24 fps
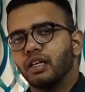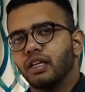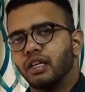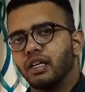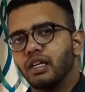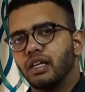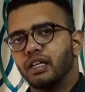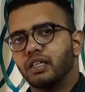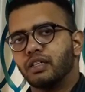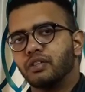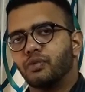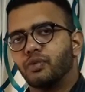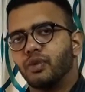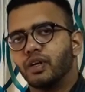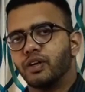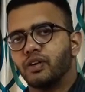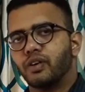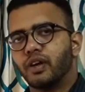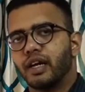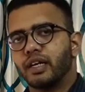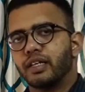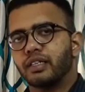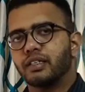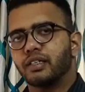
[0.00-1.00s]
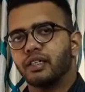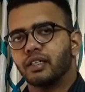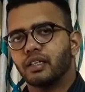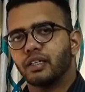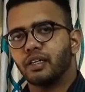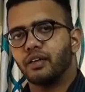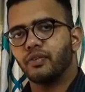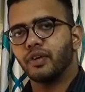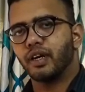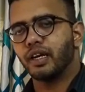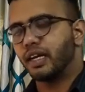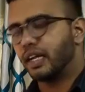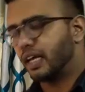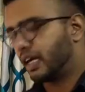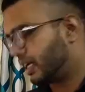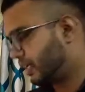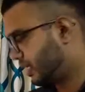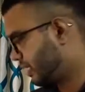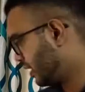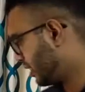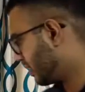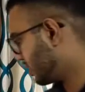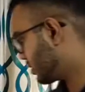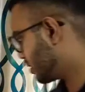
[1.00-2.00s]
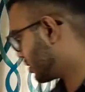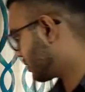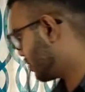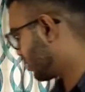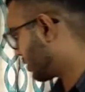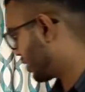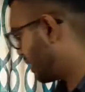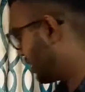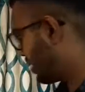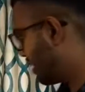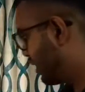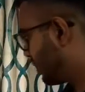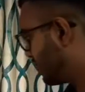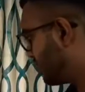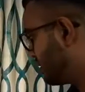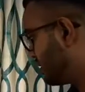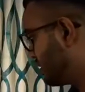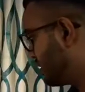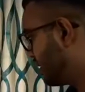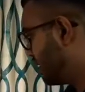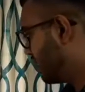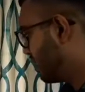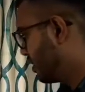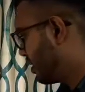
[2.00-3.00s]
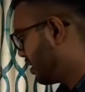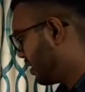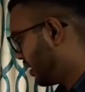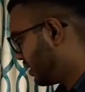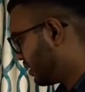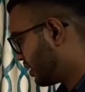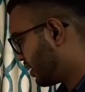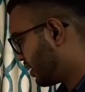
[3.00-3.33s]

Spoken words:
let me write the given data. Okay, let's write the